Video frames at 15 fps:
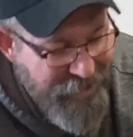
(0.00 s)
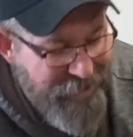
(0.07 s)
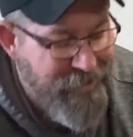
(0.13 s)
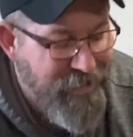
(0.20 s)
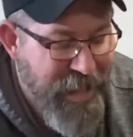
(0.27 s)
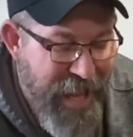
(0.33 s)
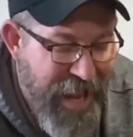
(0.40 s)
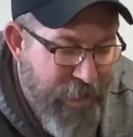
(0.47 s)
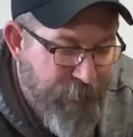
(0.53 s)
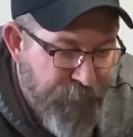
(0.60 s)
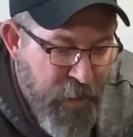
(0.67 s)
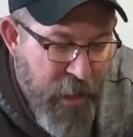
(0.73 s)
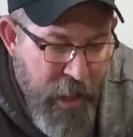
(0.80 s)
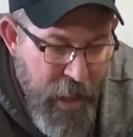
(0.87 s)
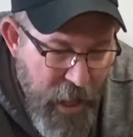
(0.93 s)
is
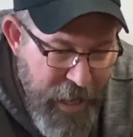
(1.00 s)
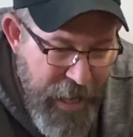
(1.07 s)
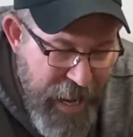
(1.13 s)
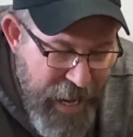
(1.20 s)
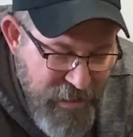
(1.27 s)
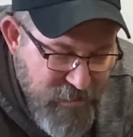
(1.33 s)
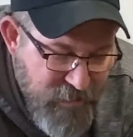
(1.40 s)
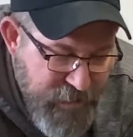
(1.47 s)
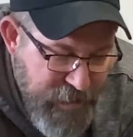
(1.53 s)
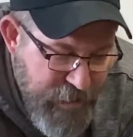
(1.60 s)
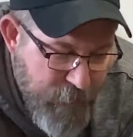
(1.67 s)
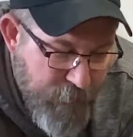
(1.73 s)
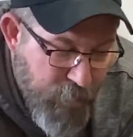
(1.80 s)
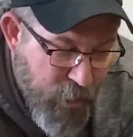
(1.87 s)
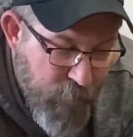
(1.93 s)
that as
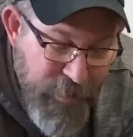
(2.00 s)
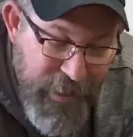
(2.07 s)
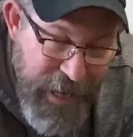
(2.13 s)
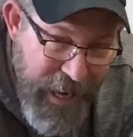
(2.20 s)
the bourbon